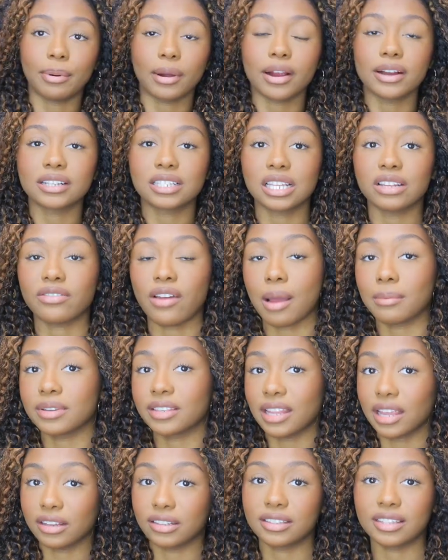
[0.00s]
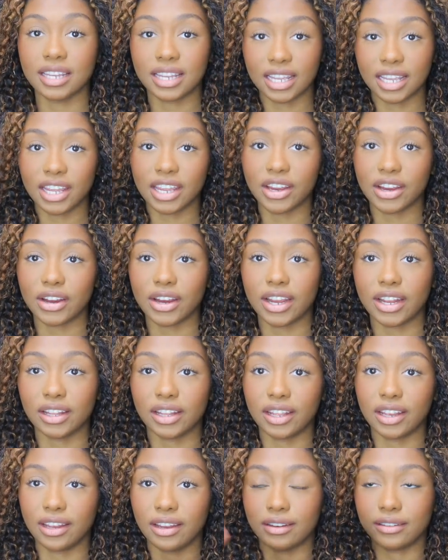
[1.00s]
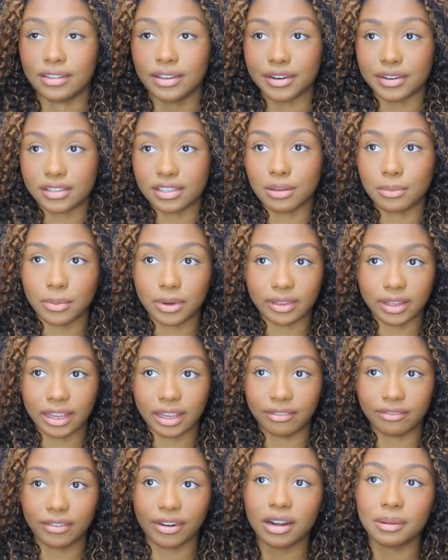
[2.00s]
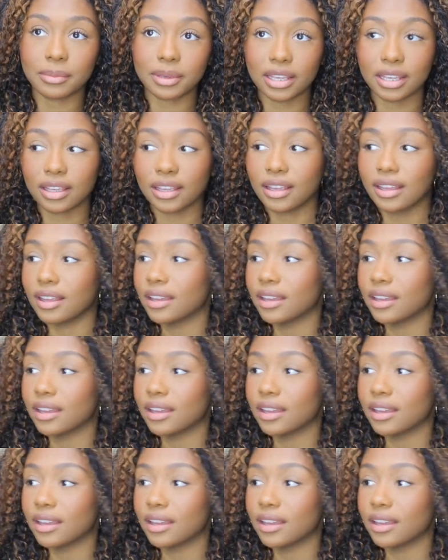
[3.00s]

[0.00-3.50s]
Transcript: person, if I'm just like sitting here and then there's someone like in front of me,